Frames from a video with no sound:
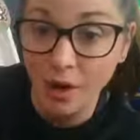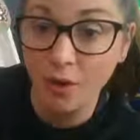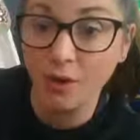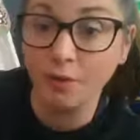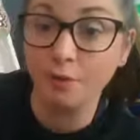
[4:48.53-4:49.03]

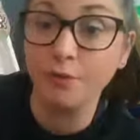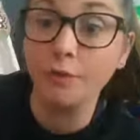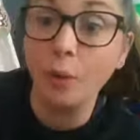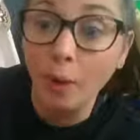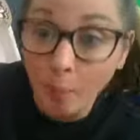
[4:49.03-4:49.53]
or in the
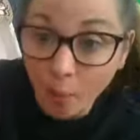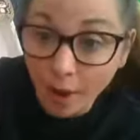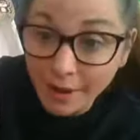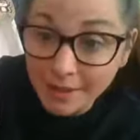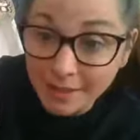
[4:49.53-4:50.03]

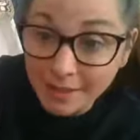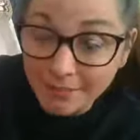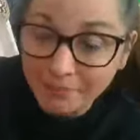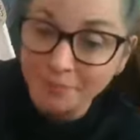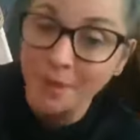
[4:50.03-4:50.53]
floorboards,
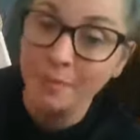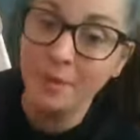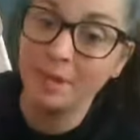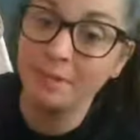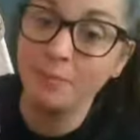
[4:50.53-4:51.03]

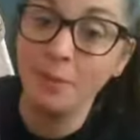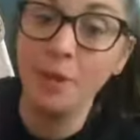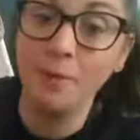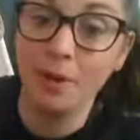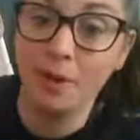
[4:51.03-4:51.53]
because
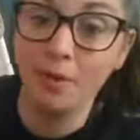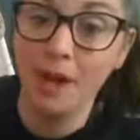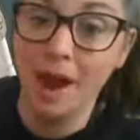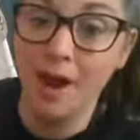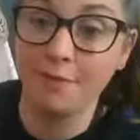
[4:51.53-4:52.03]
people would
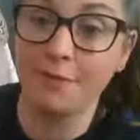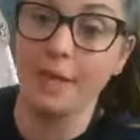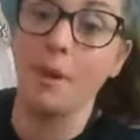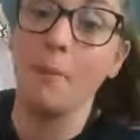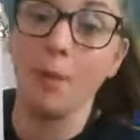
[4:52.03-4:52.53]

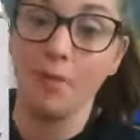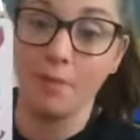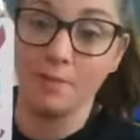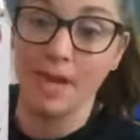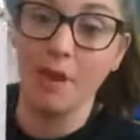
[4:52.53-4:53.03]
often put
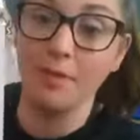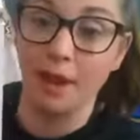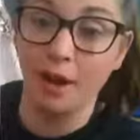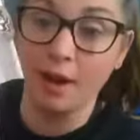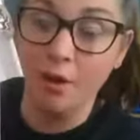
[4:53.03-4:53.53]
them down
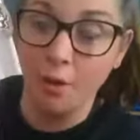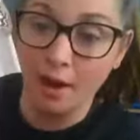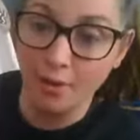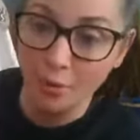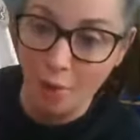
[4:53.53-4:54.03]
there or
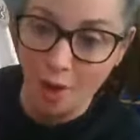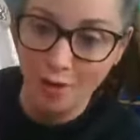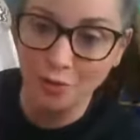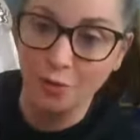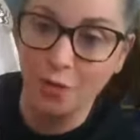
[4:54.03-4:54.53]
in the
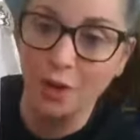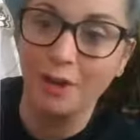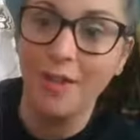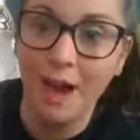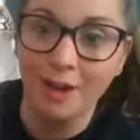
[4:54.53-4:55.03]
walls for good
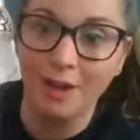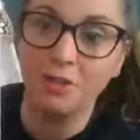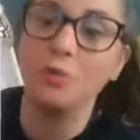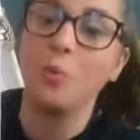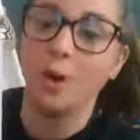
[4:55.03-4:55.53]
luck,
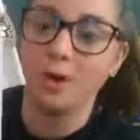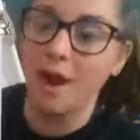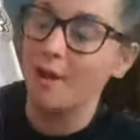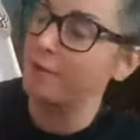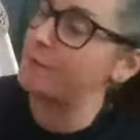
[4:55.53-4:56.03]
to ward
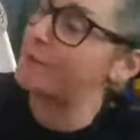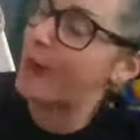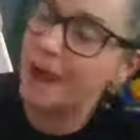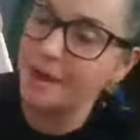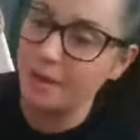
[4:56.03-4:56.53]
off
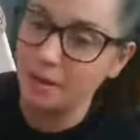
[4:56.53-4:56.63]
bad